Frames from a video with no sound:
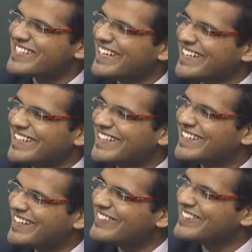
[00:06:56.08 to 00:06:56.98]
like an
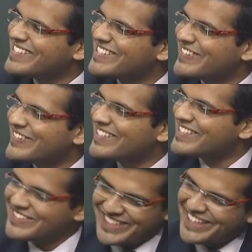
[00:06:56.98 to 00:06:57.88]
incredible story.
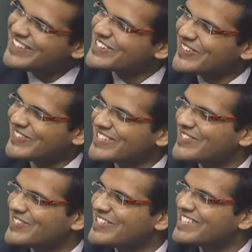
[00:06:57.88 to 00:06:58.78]
So thank you so much
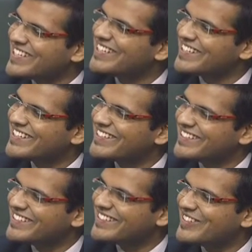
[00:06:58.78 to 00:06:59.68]
for sharing it,
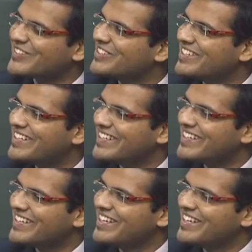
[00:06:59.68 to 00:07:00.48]
Dr. Darge.